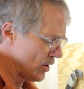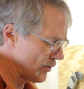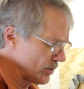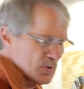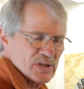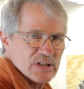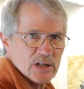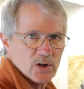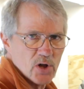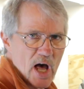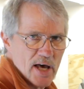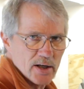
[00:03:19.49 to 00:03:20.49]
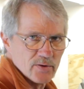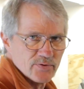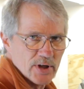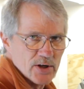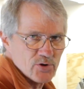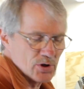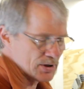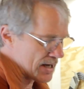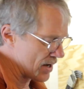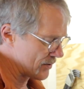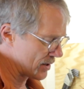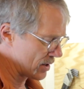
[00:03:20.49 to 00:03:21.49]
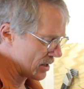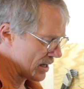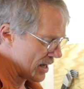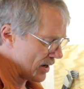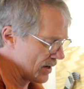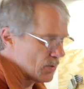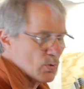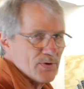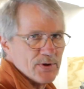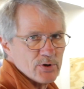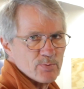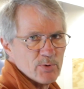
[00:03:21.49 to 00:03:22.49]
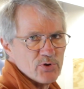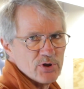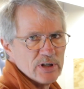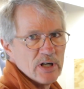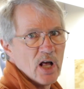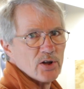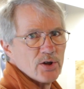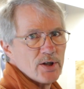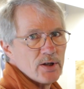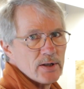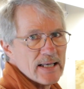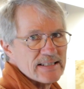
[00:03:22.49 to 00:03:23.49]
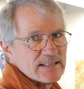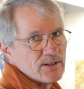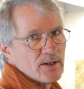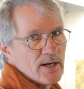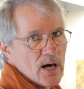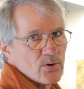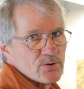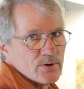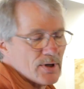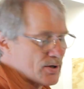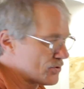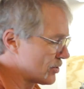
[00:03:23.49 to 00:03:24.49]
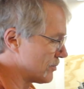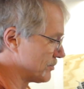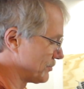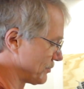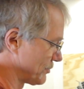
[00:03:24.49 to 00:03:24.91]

There isn't a lot of tension down there. With this machine, little less than an ounce of tension.